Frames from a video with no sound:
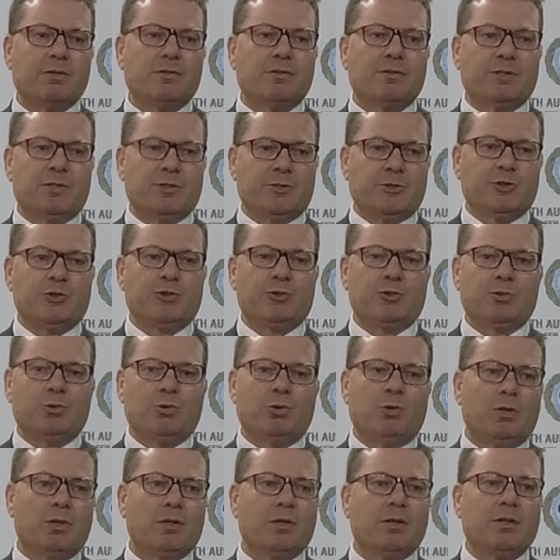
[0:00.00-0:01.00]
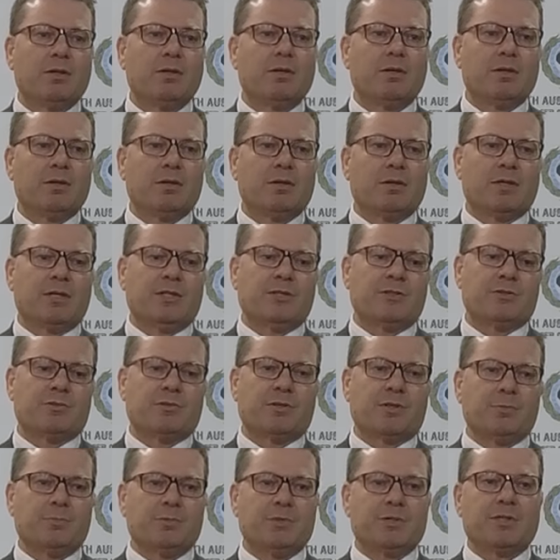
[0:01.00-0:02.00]
to ensure that these
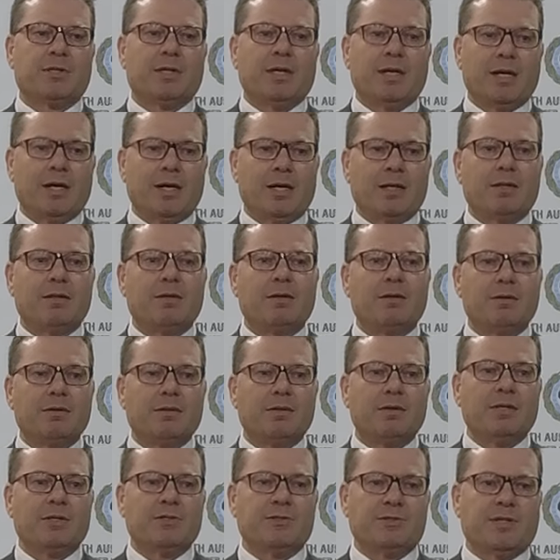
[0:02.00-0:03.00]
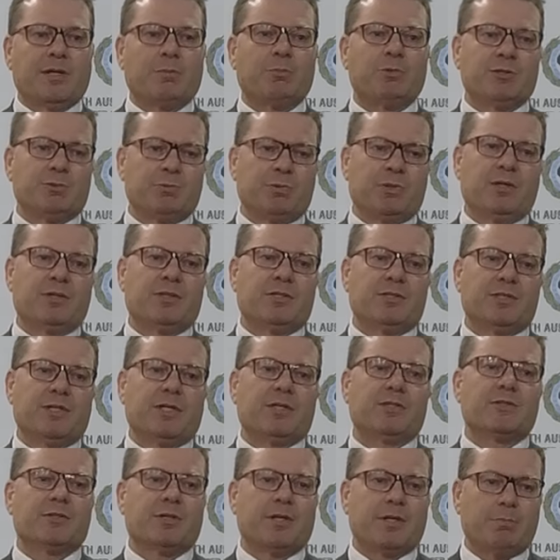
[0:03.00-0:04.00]
groups can't establish within the South
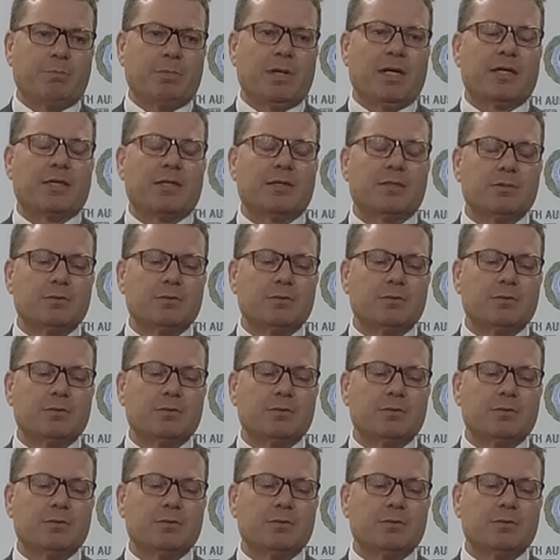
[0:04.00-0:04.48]
Australian market.